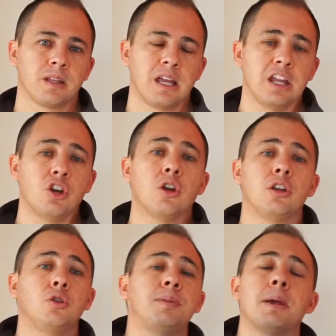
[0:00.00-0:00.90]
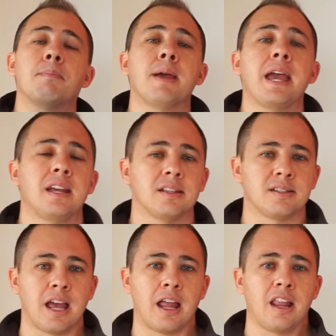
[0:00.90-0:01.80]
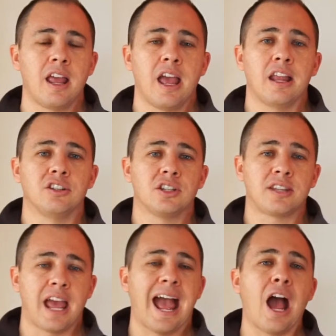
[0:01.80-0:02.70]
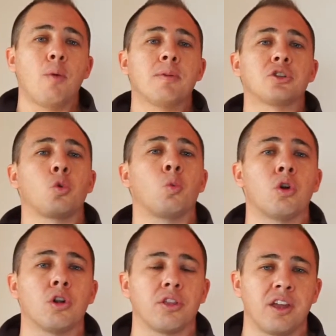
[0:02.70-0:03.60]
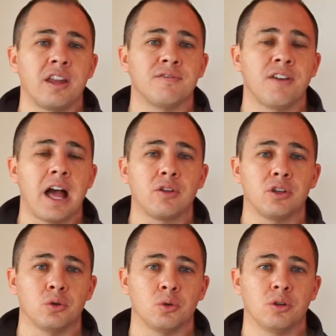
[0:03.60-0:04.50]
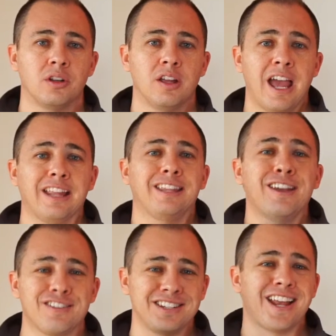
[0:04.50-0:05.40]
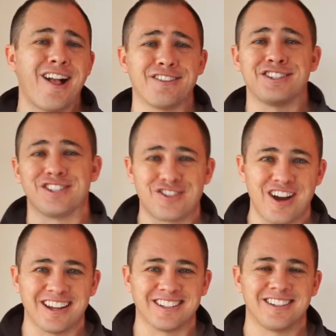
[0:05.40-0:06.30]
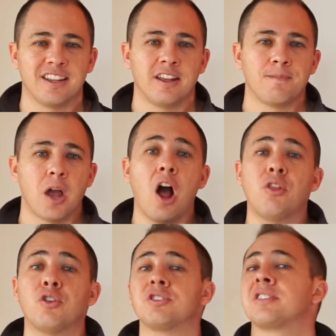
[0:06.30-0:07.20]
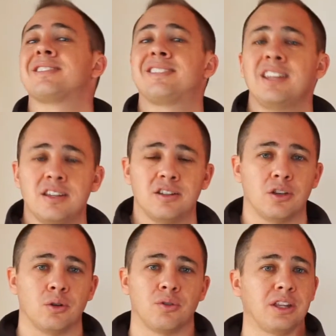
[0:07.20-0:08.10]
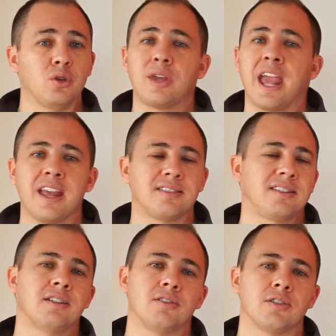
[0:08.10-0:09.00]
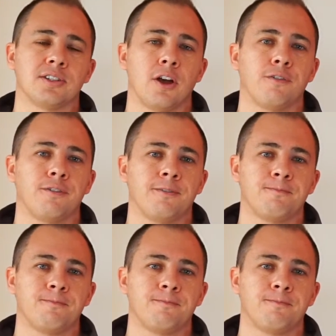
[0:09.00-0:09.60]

And you'd be amazed at just how much worth and value and gifts and talents and strengths others see in you that you can't see in yourself.